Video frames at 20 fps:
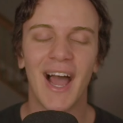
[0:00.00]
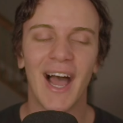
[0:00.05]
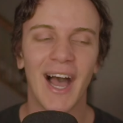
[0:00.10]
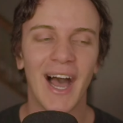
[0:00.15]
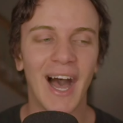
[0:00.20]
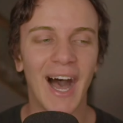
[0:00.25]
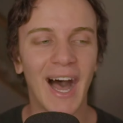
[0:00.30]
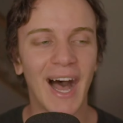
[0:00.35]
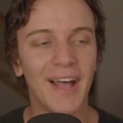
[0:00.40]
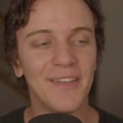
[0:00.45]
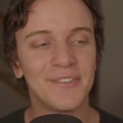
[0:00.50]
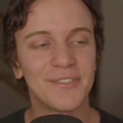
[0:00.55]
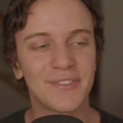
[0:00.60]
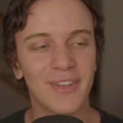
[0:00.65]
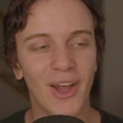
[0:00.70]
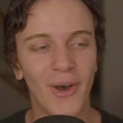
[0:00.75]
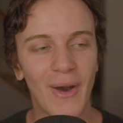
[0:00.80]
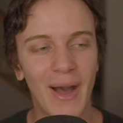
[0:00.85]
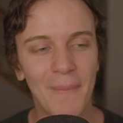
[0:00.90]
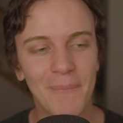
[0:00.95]
Uh,
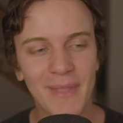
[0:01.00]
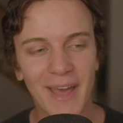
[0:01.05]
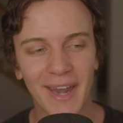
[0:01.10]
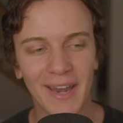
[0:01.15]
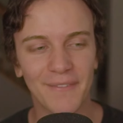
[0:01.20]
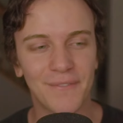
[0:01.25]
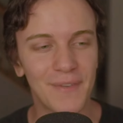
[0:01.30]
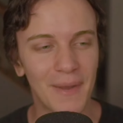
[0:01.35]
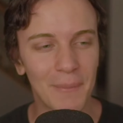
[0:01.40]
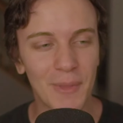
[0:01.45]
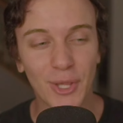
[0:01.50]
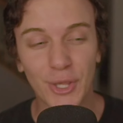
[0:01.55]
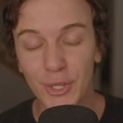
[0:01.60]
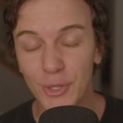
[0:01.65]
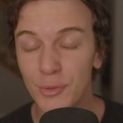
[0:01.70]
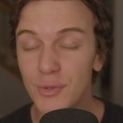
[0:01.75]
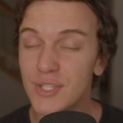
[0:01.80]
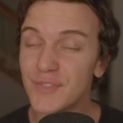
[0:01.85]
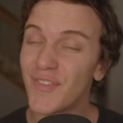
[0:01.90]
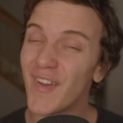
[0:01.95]
so I'm not a I'm a
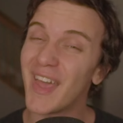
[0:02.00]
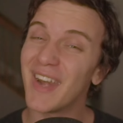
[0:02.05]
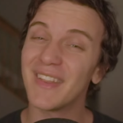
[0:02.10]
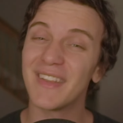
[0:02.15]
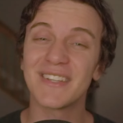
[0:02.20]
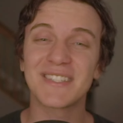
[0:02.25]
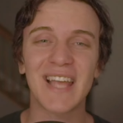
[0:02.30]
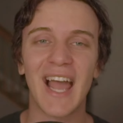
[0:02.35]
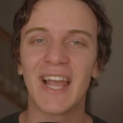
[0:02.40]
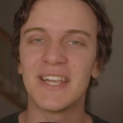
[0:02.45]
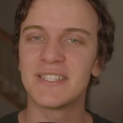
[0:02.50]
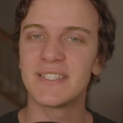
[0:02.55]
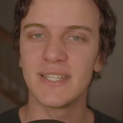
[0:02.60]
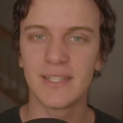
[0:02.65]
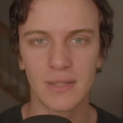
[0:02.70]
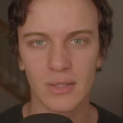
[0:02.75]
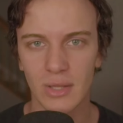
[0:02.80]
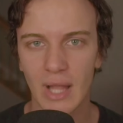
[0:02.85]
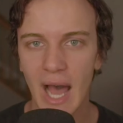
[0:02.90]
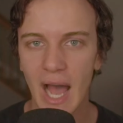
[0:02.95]
huge fan of this. I see
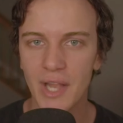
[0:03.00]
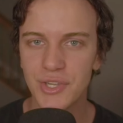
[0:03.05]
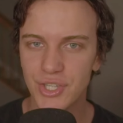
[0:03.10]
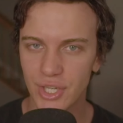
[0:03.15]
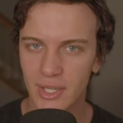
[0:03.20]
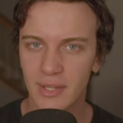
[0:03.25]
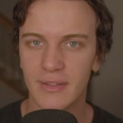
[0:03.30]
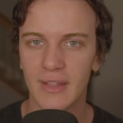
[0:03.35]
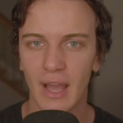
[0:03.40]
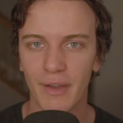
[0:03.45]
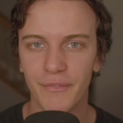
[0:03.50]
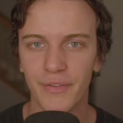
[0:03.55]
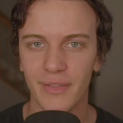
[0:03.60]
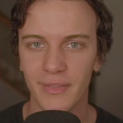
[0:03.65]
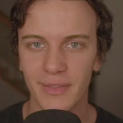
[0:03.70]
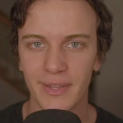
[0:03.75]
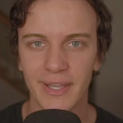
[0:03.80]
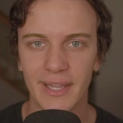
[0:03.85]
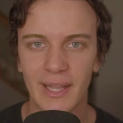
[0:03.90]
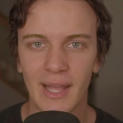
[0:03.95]
the logic
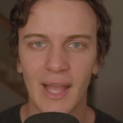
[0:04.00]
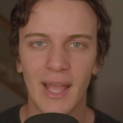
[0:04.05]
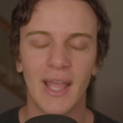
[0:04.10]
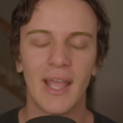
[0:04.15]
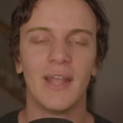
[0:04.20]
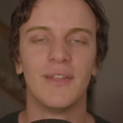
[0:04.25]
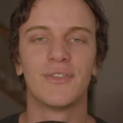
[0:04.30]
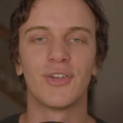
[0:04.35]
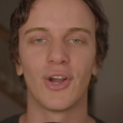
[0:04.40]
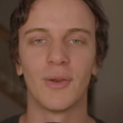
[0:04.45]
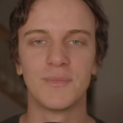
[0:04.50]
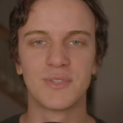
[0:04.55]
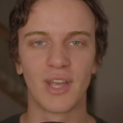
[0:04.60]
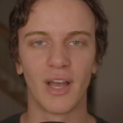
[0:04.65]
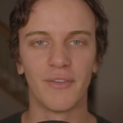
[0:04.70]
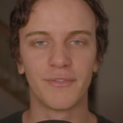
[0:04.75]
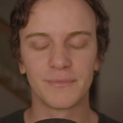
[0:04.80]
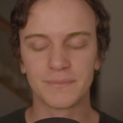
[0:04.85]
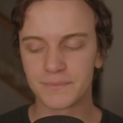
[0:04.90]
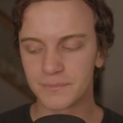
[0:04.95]
definitely in terms
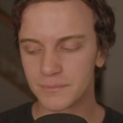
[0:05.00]
of